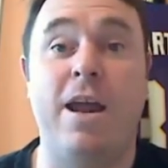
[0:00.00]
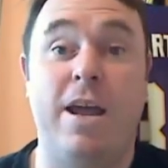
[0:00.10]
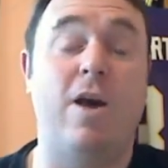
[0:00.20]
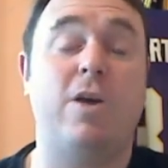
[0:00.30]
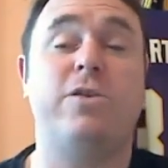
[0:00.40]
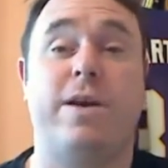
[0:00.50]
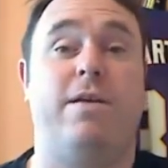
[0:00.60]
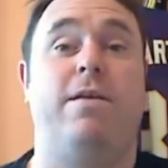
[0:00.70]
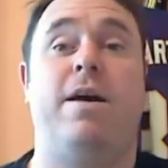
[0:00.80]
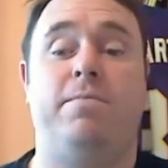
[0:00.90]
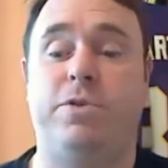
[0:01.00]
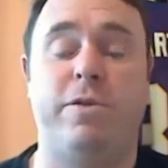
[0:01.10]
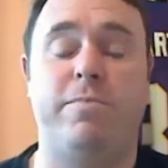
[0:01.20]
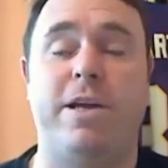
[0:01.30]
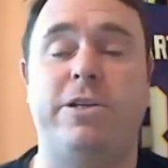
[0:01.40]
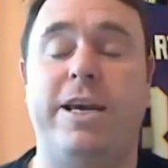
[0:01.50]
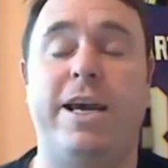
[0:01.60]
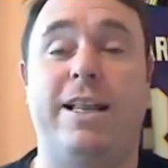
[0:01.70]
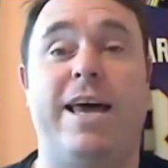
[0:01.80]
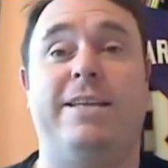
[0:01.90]
He also got, I should mention, he got
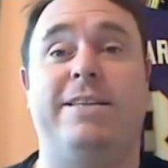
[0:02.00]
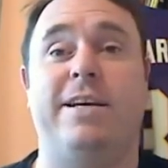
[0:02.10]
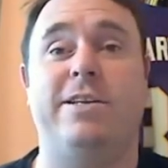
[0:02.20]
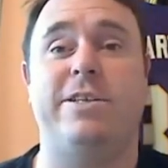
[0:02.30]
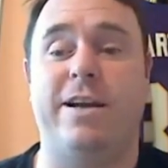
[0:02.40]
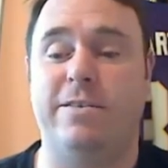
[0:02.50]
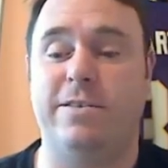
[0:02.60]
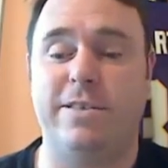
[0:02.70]
a lot of touchdowns.